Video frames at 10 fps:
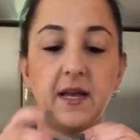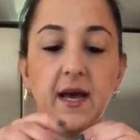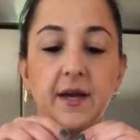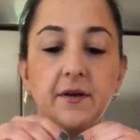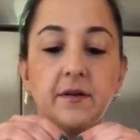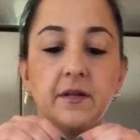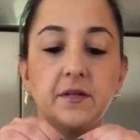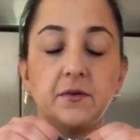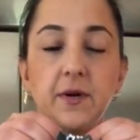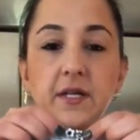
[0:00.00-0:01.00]
iron the
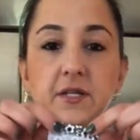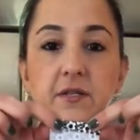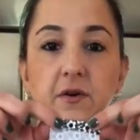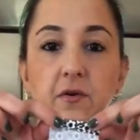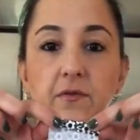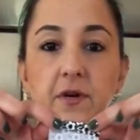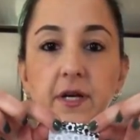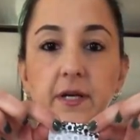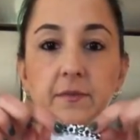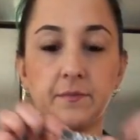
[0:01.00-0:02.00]
two edges over
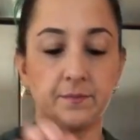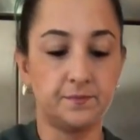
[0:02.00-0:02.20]
again.